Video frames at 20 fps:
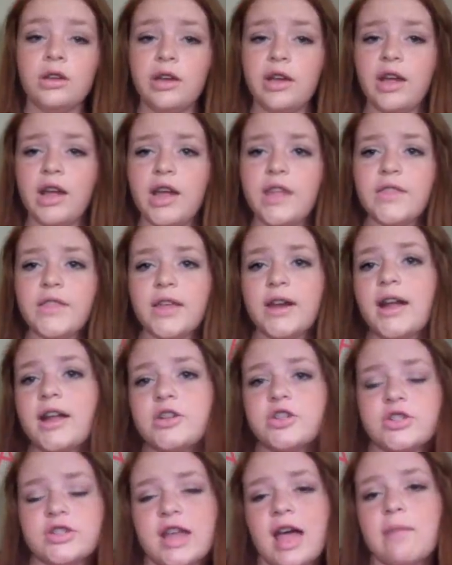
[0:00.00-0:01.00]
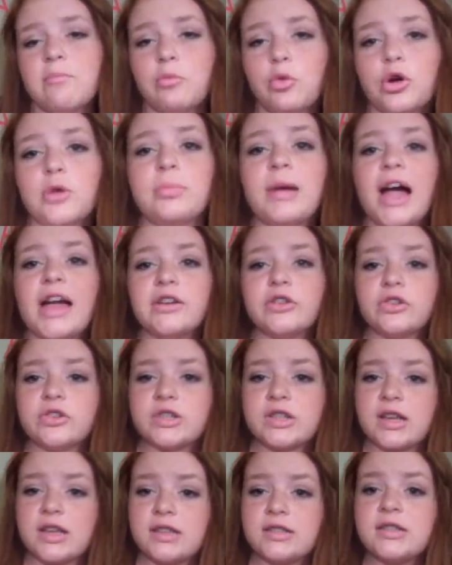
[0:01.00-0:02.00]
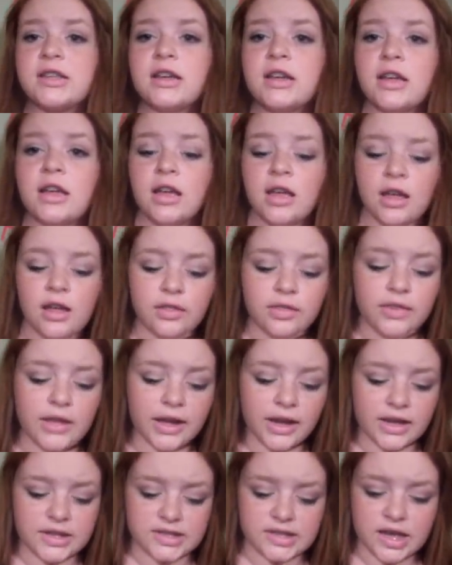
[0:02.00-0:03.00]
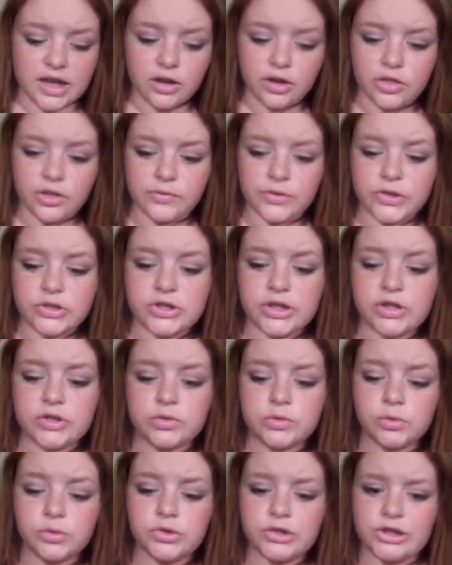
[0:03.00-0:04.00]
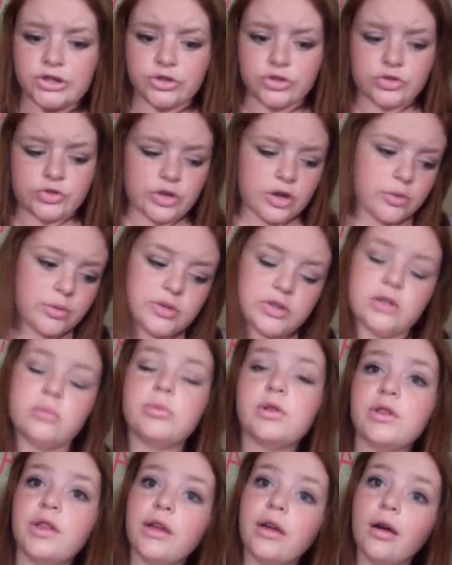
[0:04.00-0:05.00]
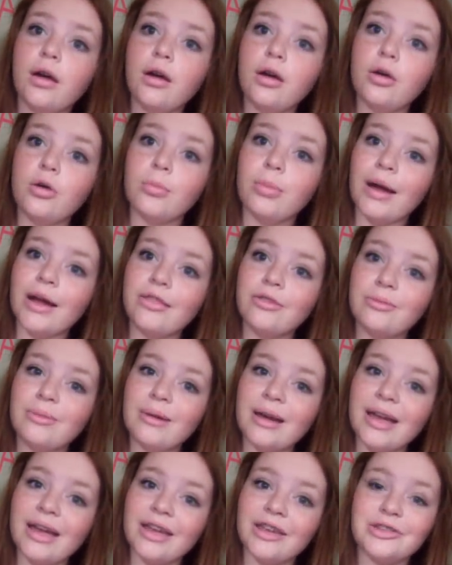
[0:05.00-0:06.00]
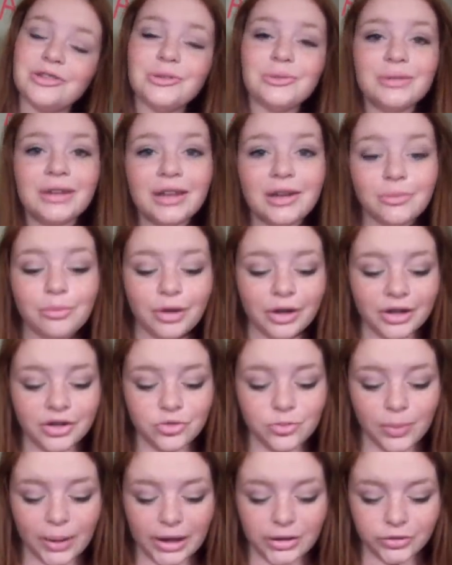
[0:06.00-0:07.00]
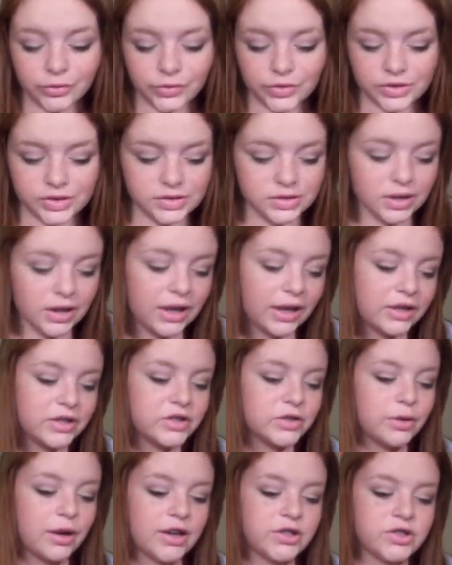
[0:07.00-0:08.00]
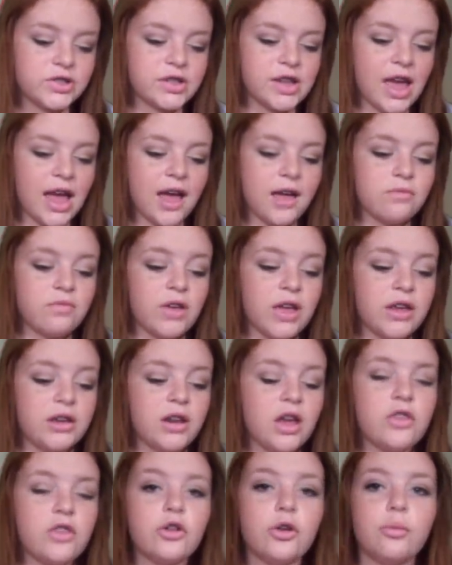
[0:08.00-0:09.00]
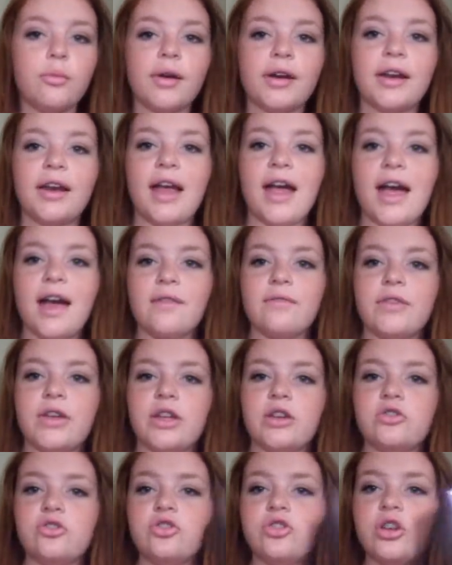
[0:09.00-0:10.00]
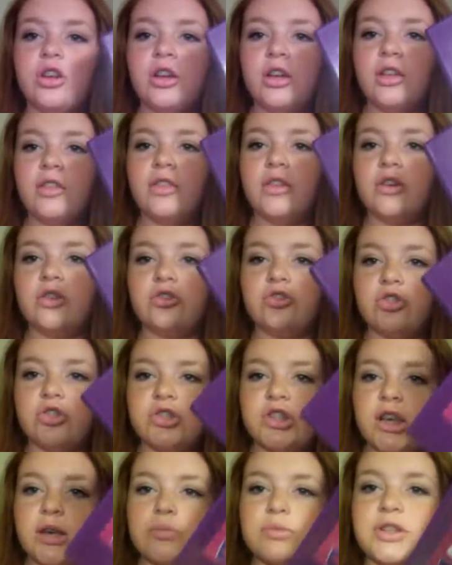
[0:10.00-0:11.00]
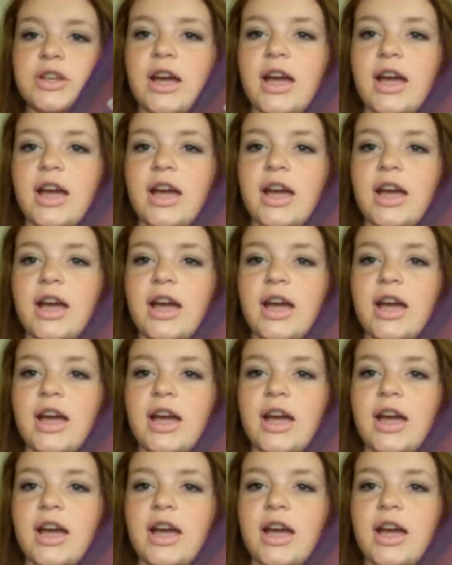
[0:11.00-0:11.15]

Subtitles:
And then I just have more binders because, like I said, on the first day of school, teachers are always going to be like, oh, by the way, you need a 1-inch binder for this class. So I just have another 1.5 inch that is just empty.